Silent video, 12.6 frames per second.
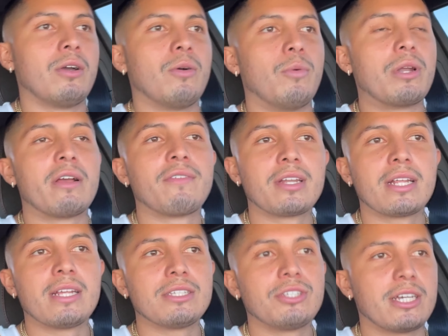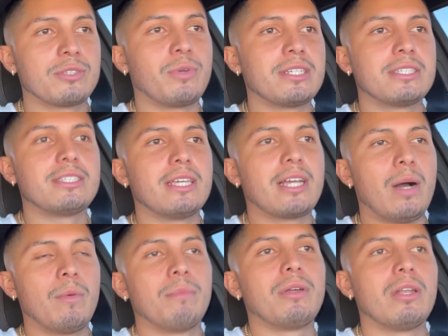Whatever it is you guys want to see,
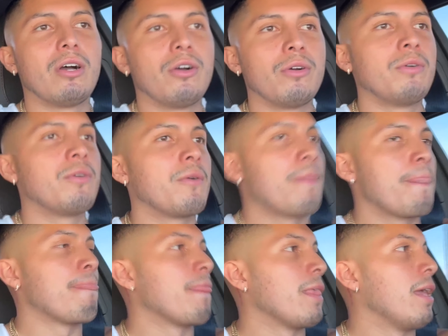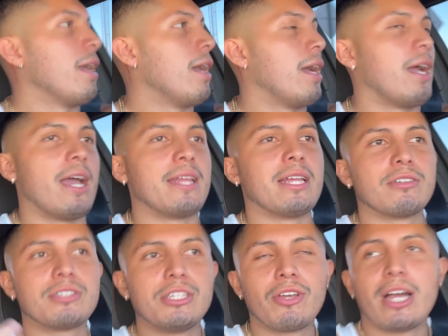comment below. And I'll
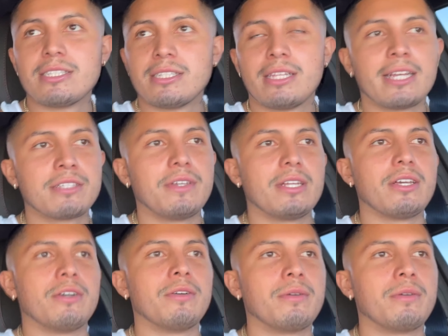see you guys in the next video.